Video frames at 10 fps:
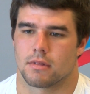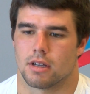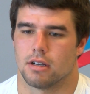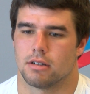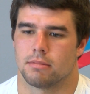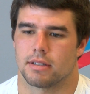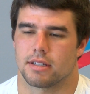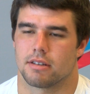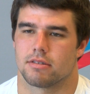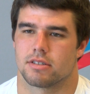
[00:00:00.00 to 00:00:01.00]
I
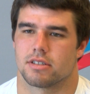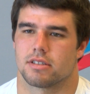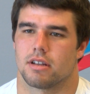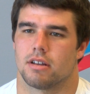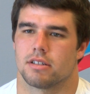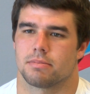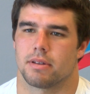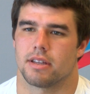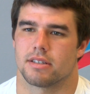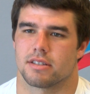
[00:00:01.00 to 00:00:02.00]
think it was just us
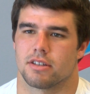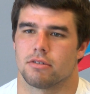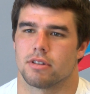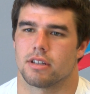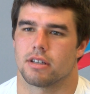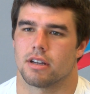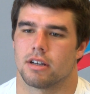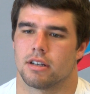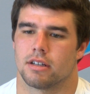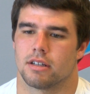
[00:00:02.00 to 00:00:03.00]
playing as a unit.
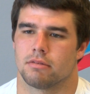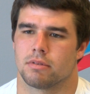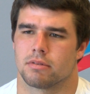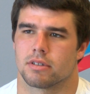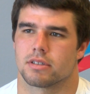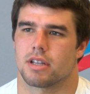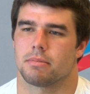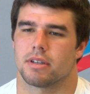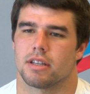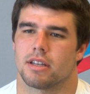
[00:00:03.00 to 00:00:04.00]
We were subbing
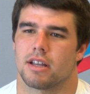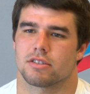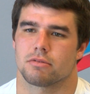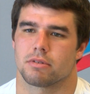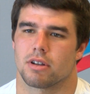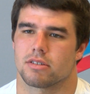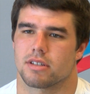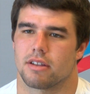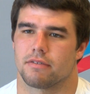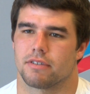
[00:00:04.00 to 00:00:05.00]
in and out, so we were all
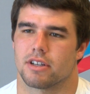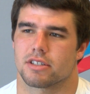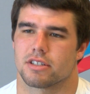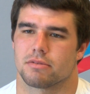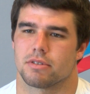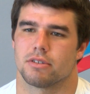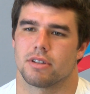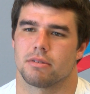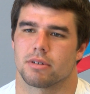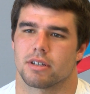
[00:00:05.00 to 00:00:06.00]
staying fresh because we knew
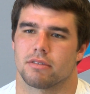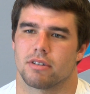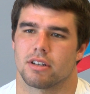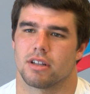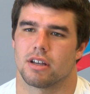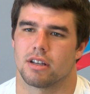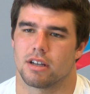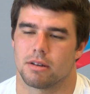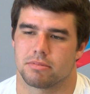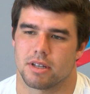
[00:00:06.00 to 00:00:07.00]
they were going to run
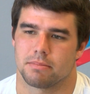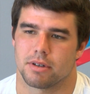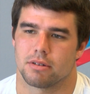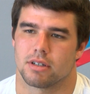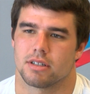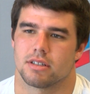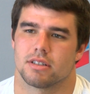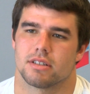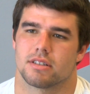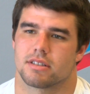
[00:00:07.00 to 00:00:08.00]
up-tempo
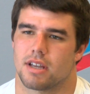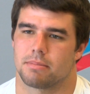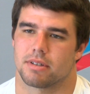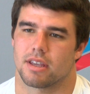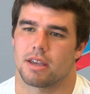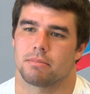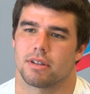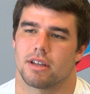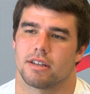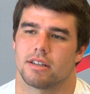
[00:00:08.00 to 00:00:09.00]
type of game
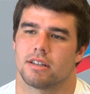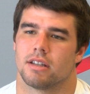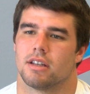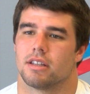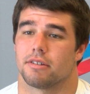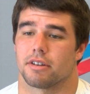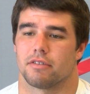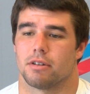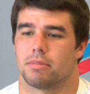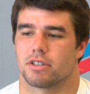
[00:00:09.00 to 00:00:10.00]
plan, and they were going to
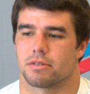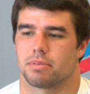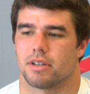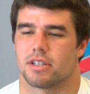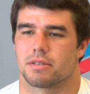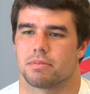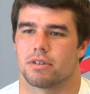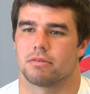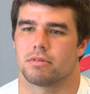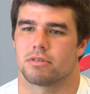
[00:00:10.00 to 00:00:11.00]
run a bunch of plays,
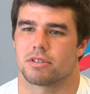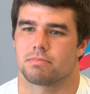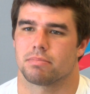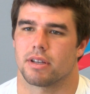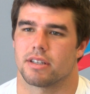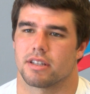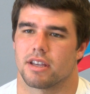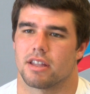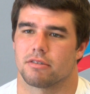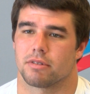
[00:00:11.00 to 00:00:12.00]
but we were just playing
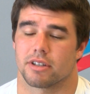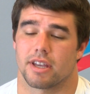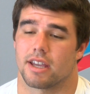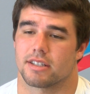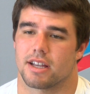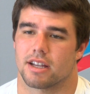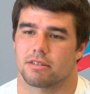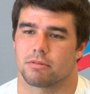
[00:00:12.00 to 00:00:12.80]
together. We were gang tackling.